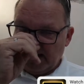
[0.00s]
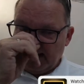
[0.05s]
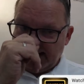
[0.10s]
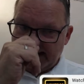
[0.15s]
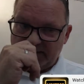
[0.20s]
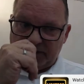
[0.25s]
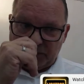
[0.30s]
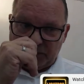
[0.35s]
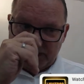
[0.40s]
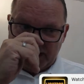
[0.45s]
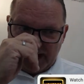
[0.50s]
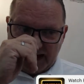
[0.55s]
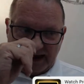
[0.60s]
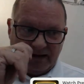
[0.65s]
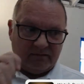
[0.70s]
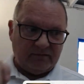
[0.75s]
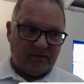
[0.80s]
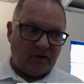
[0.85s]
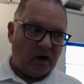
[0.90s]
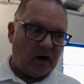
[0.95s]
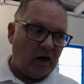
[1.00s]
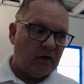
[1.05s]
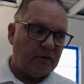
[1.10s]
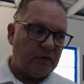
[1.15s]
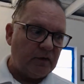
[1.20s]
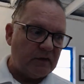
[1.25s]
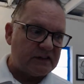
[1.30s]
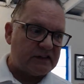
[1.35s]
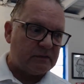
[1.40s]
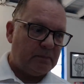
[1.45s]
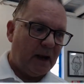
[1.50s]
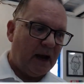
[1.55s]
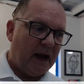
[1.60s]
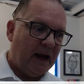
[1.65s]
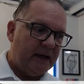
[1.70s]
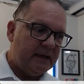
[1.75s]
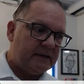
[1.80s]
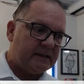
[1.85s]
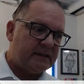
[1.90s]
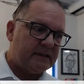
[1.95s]
If we have office
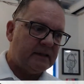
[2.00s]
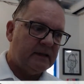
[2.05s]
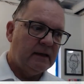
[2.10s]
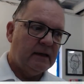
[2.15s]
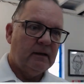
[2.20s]
space,